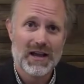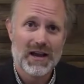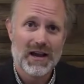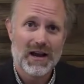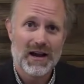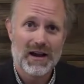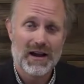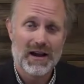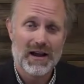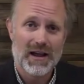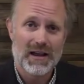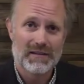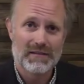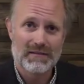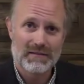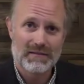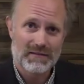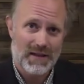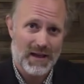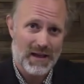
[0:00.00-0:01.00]
uh,
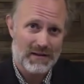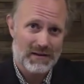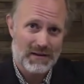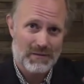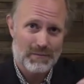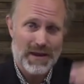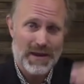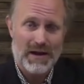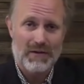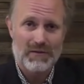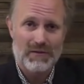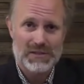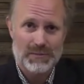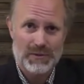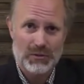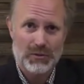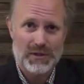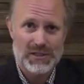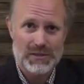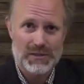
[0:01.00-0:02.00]
and that imbalance
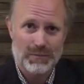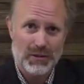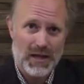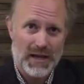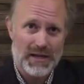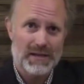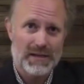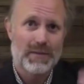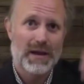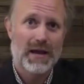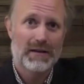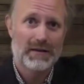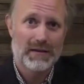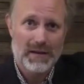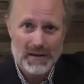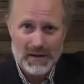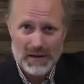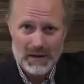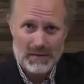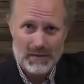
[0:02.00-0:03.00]
between supply and
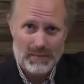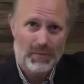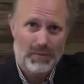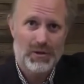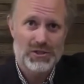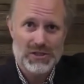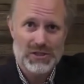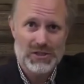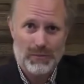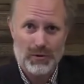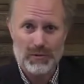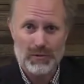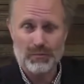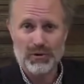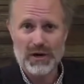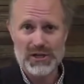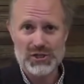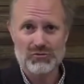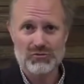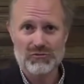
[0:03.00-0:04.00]
demand puts upward
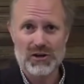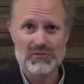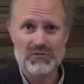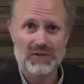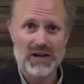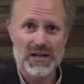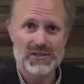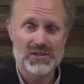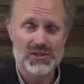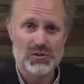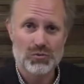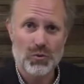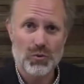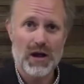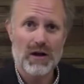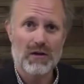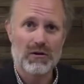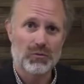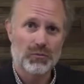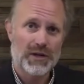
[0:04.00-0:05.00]
pressure on rents as
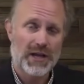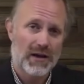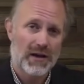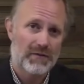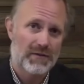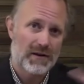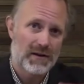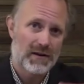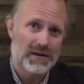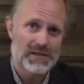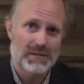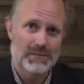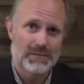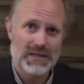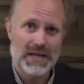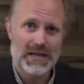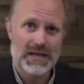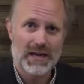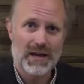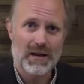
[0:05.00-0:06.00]
well. And we have uh, some
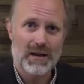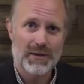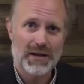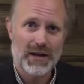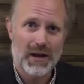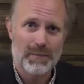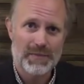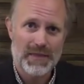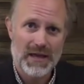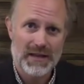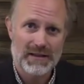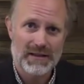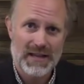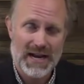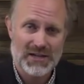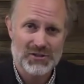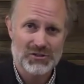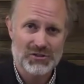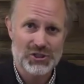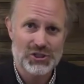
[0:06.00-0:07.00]
data coming up that,
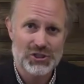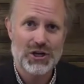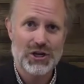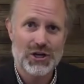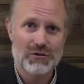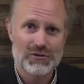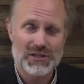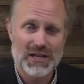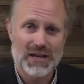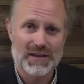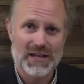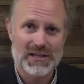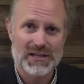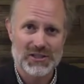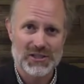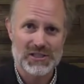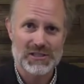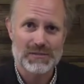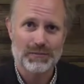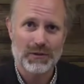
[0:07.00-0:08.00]
that actually shows how that's
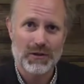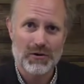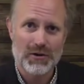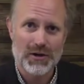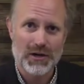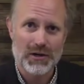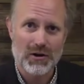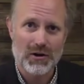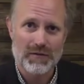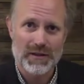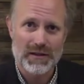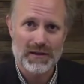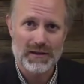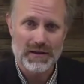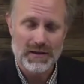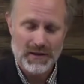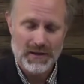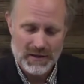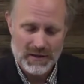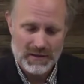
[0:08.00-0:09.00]
exploded over
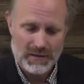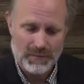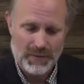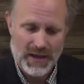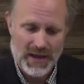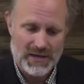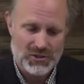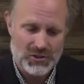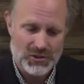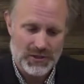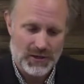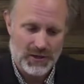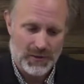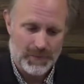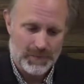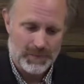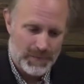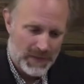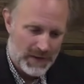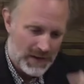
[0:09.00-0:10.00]
the, the past
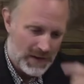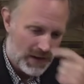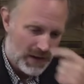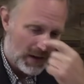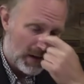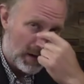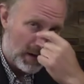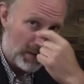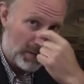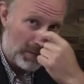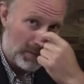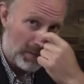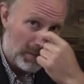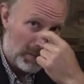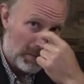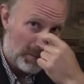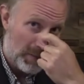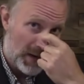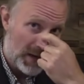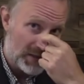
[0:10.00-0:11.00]
year. Um,
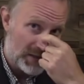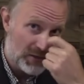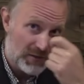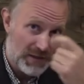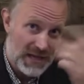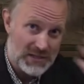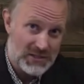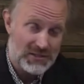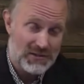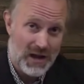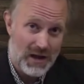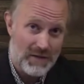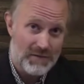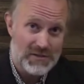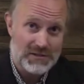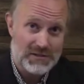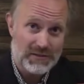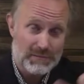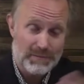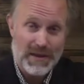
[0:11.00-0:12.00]
but so that's
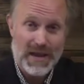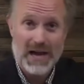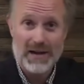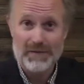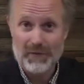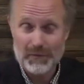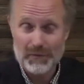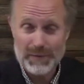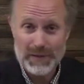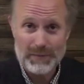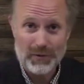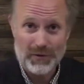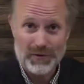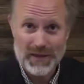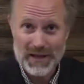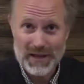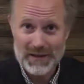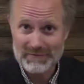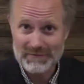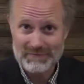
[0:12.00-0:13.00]
obviously bad for people
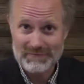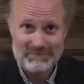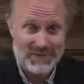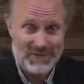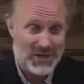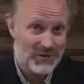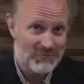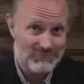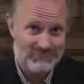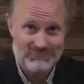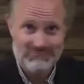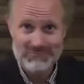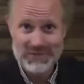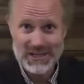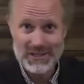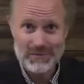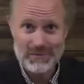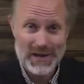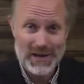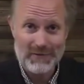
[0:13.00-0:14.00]
that you know
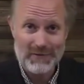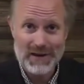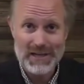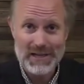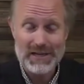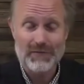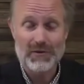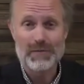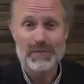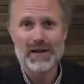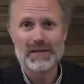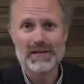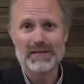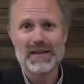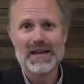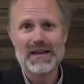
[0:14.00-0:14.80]
need to make rent every month.